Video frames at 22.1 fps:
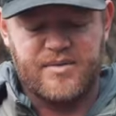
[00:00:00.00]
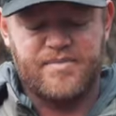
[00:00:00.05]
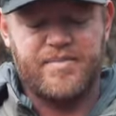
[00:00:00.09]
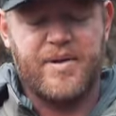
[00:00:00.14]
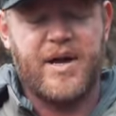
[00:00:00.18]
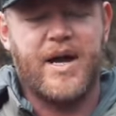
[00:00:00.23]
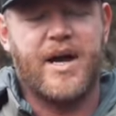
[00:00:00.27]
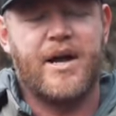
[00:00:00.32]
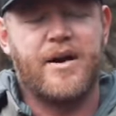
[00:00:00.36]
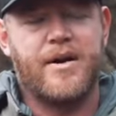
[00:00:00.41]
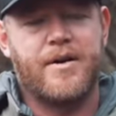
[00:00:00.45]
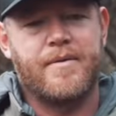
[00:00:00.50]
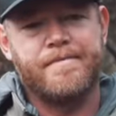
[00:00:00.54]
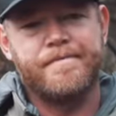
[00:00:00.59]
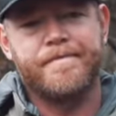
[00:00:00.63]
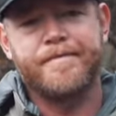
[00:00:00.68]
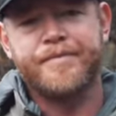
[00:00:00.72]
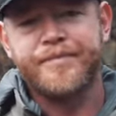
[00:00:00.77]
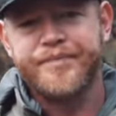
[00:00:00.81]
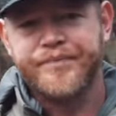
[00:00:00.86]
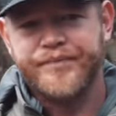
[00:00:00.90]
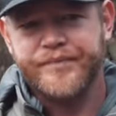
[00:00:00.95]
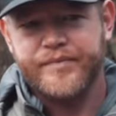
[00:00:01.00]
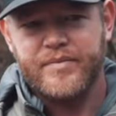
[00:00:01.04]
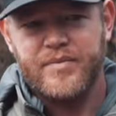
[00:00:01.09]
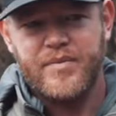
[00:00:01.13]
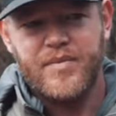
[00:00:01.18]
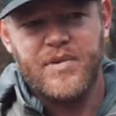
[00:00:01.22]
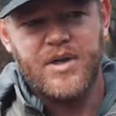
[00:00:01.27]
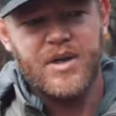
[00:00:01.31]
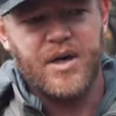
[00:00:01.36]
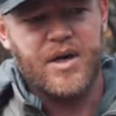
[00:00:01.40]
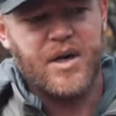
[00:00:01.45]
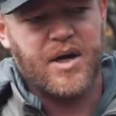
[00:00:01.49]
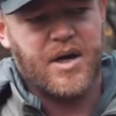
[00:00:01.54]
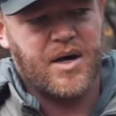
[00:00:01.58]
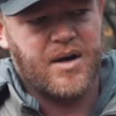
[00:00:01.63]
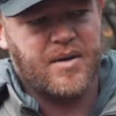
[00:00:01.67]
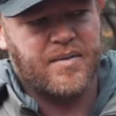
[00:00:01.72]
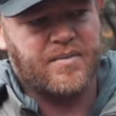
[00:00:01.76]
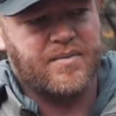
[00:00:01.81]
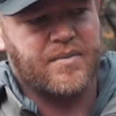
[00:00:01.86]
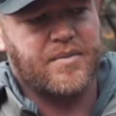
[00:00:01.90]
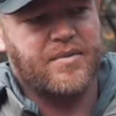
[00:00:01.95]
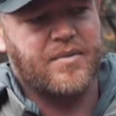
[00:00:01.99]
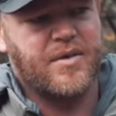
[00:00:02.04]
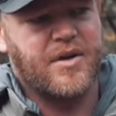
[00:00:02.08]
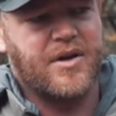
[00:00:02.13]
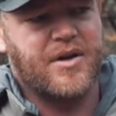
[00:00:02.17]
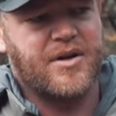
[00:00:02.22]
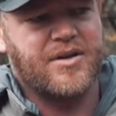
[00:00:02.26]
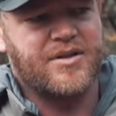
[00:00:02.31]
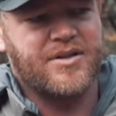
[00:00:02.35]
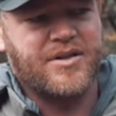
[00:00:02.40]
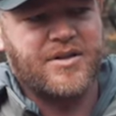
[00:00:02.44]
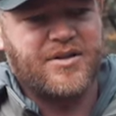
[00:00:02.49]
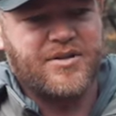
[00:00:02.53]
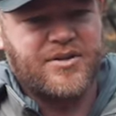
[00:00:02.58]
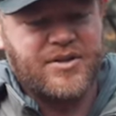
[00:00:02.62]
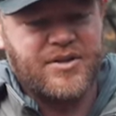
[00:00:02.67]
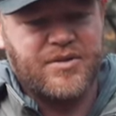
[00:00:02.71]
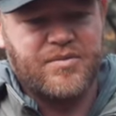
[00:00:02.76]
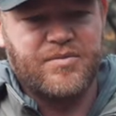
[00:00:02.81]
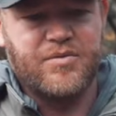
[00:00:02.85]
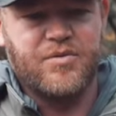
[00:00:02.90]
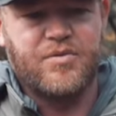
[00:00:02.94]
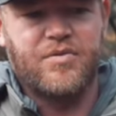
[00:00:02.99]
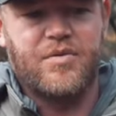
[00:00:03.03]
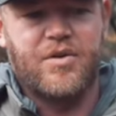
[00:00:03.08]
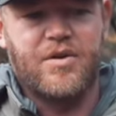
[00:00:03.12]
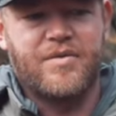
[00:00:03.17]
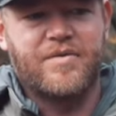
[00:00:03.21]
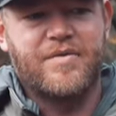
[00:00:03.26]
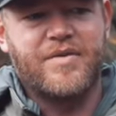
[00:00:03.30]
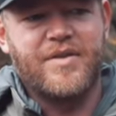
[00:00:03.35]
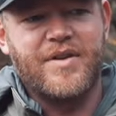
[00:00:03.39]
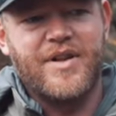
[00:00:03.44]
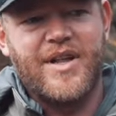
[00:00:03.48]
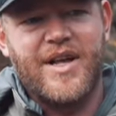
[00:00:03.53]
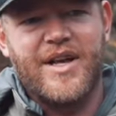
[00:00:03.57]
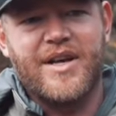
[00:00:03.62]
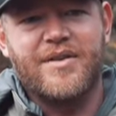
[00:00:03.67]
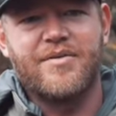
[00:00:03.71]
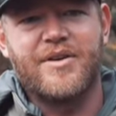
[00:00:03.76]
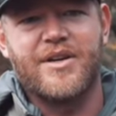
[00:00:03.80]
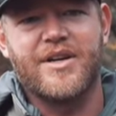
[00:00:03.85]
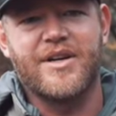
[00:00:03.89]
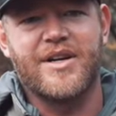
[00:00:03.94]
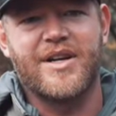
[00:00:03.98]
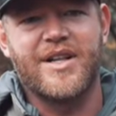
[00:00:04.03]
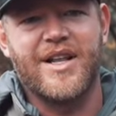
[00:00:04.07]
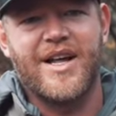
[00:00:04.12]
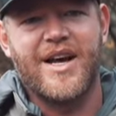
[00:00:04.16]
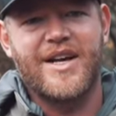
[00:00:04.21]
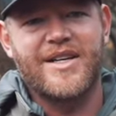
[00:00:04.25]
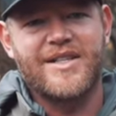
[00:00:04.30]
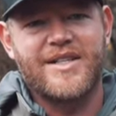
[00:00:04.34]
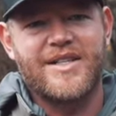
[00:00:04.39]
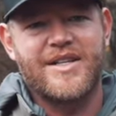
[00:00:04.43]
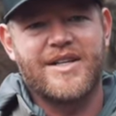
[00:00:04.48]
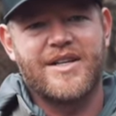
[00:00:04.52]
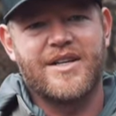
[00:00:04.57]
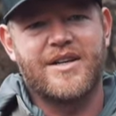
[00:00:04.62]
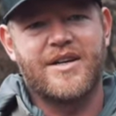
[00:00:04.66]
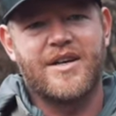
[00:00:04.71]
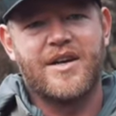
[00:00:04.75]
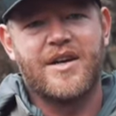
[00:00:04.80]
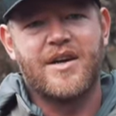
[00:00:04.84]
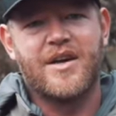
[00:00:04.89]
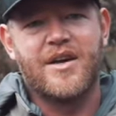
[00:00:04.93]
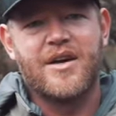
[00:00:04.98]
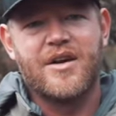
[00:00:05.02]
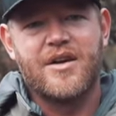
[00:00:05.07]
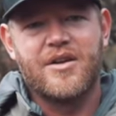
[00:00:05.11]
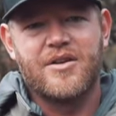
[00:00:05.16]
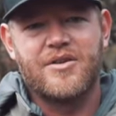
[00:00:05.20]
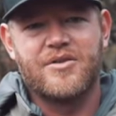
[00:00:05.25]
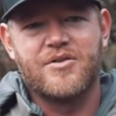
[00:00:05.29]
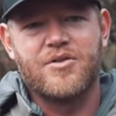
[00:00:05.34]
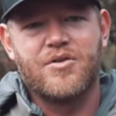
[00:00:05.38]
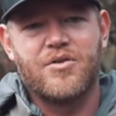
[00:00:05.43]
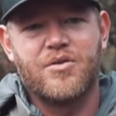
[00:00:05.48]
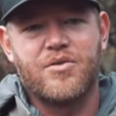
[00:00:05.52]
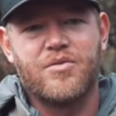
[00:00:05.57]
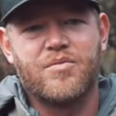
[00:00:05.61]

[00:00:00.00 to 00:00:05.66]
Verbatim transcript: pattern. Um, also super warm for like when you're glassing, those cold